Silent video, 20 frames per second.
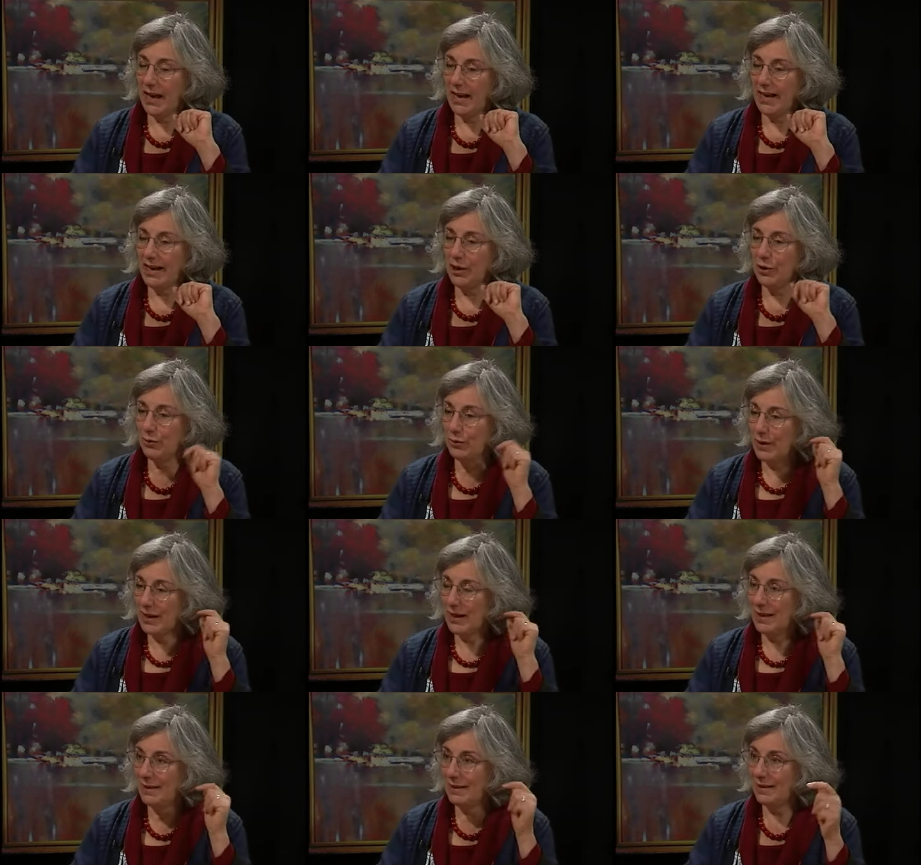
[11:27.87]
You
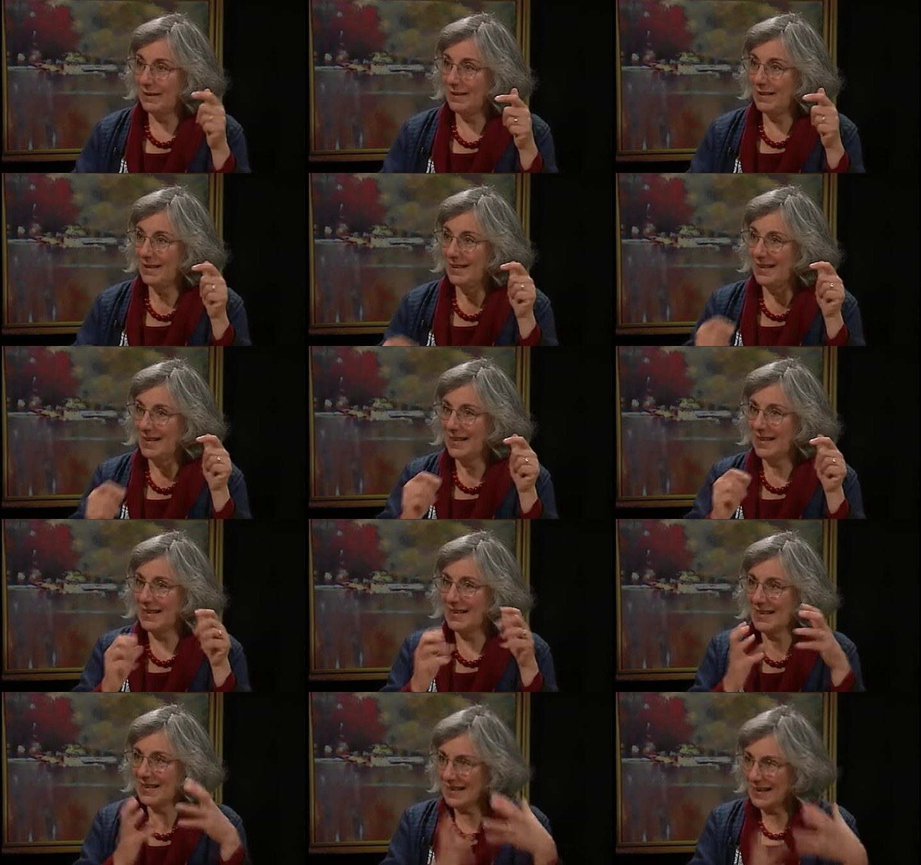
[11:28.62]
can
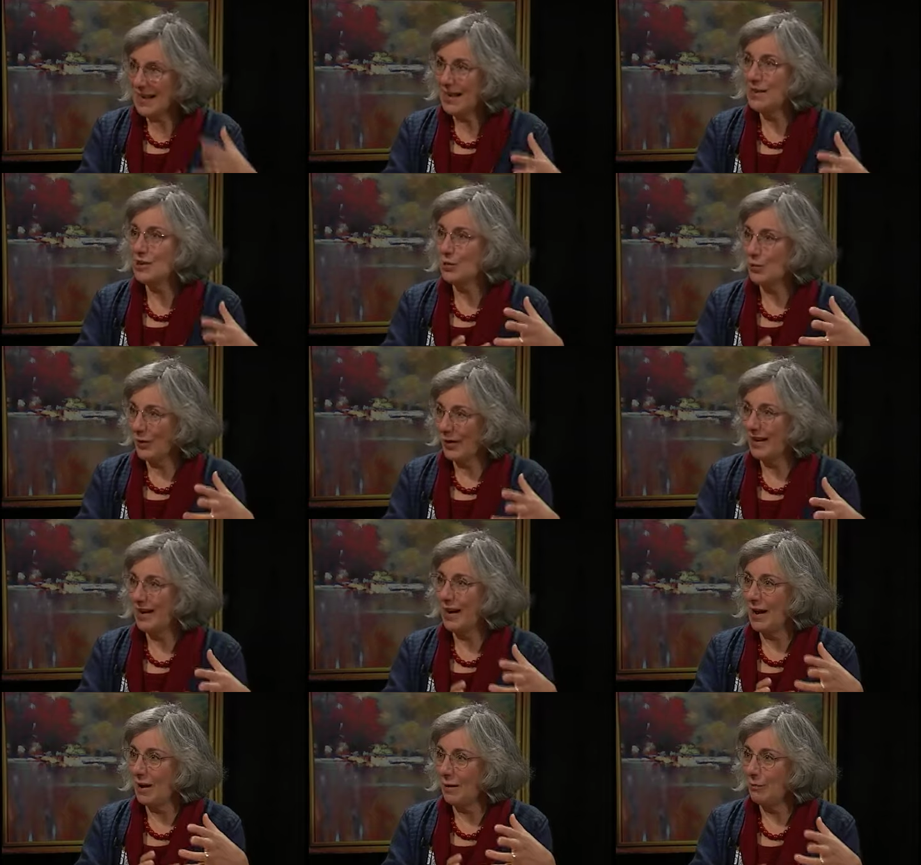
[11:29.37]
sense
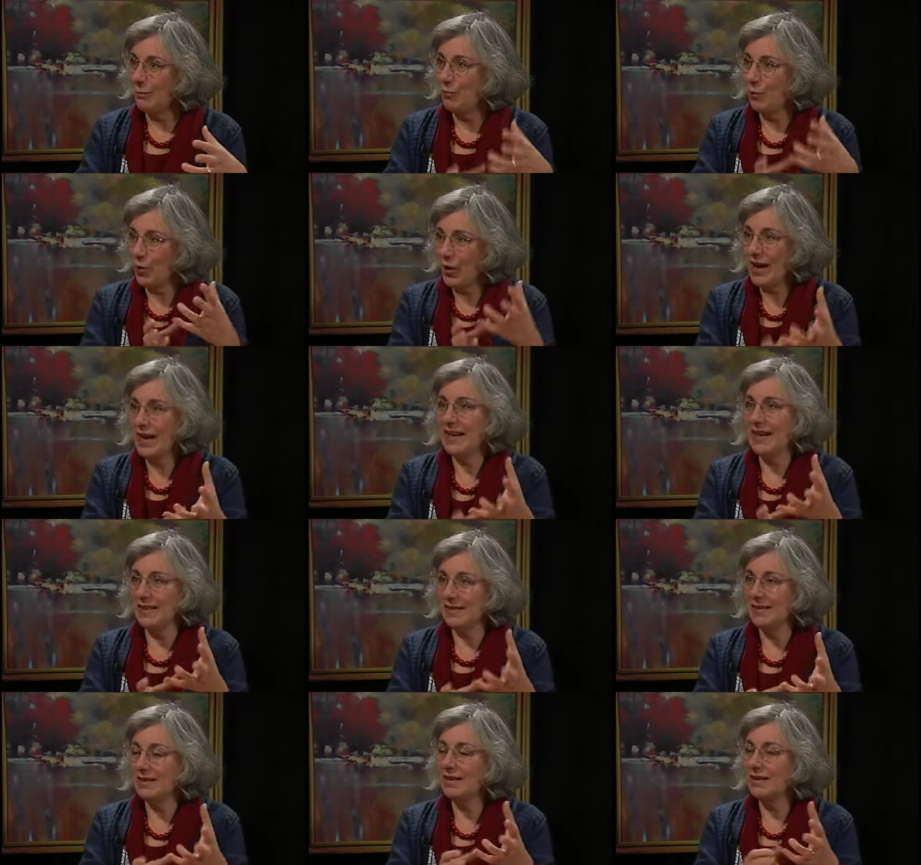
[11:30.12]
when a bread
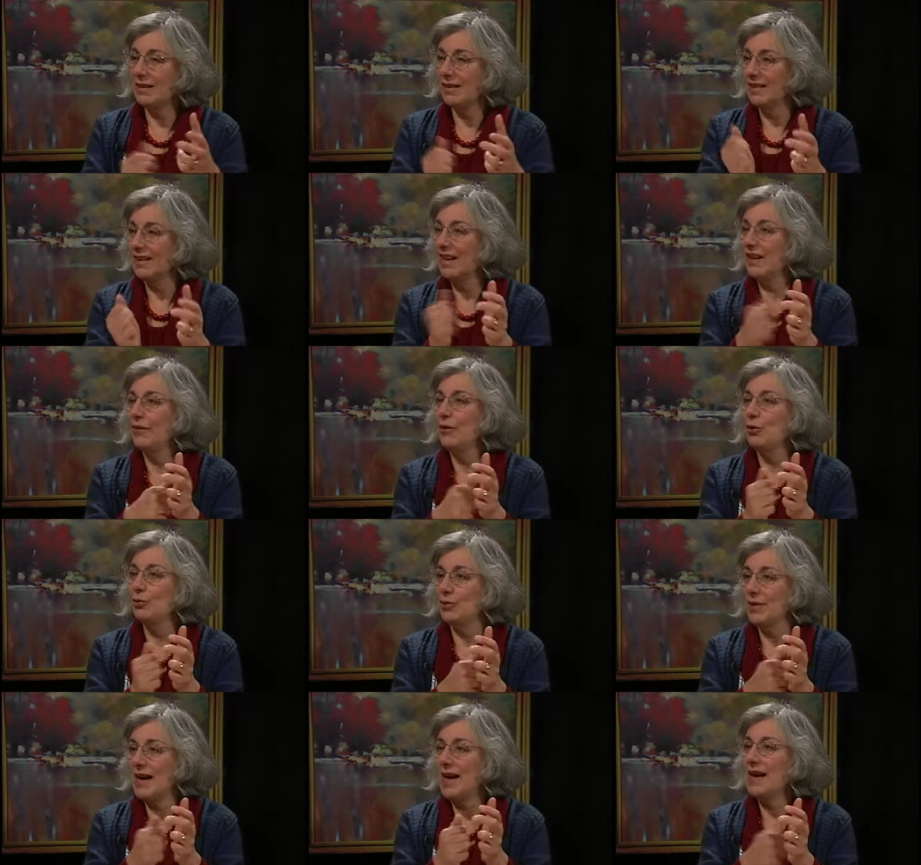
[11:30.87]
is done if
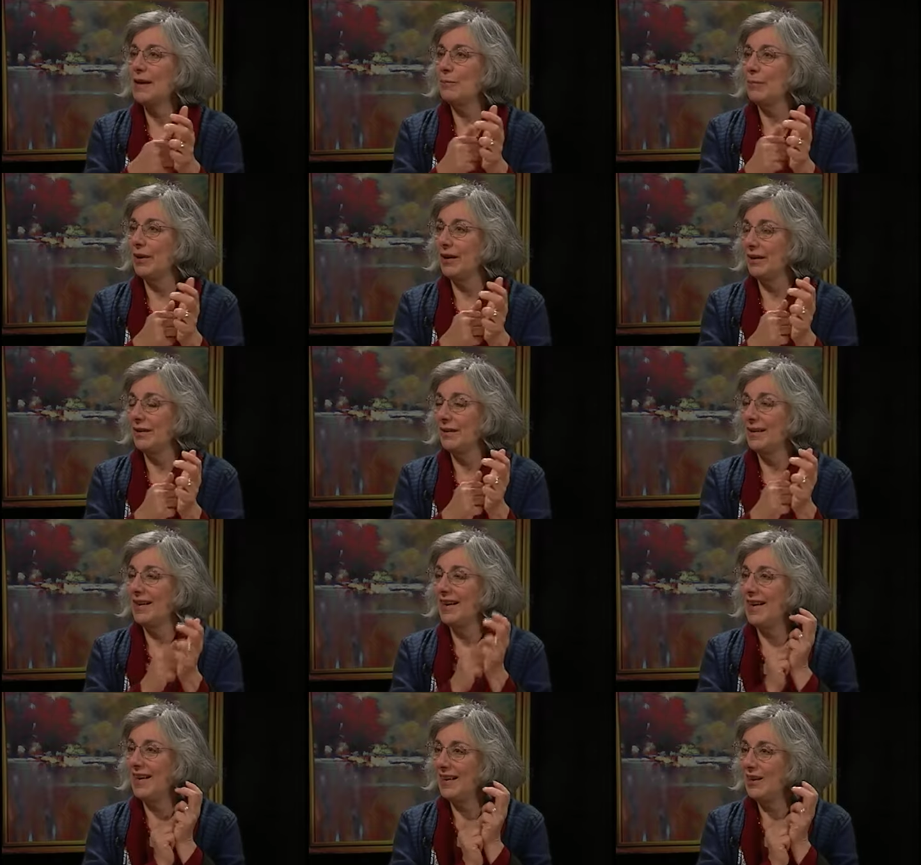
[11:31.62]
you tap it
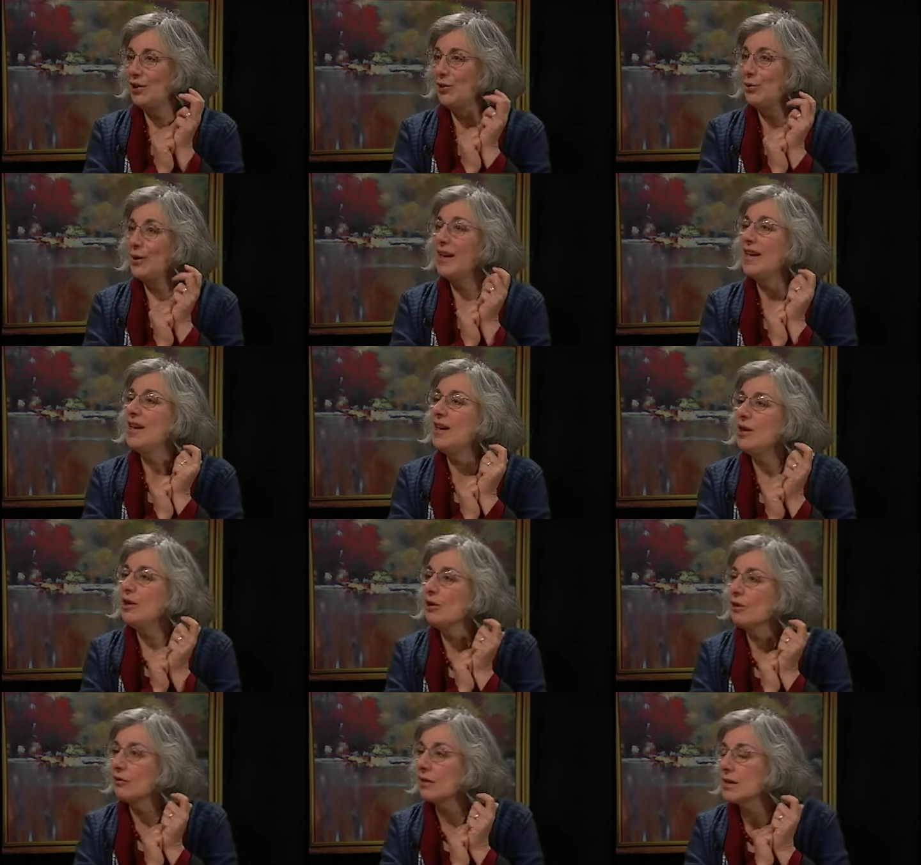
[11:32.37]
and you
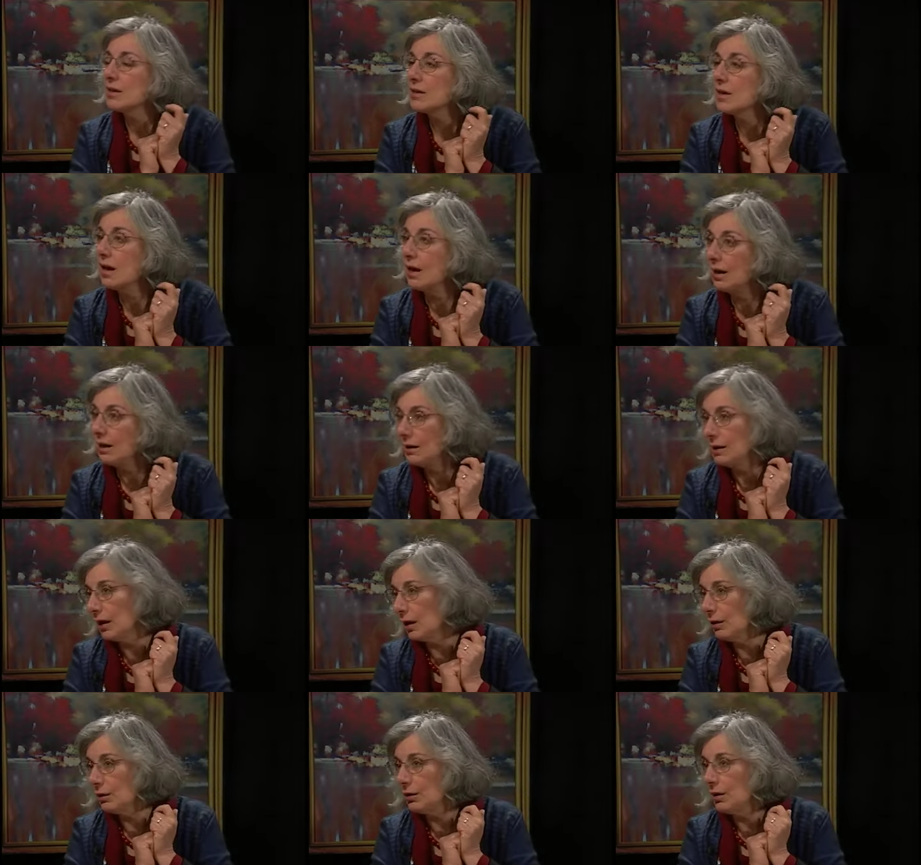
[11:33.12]
hear it's hollow.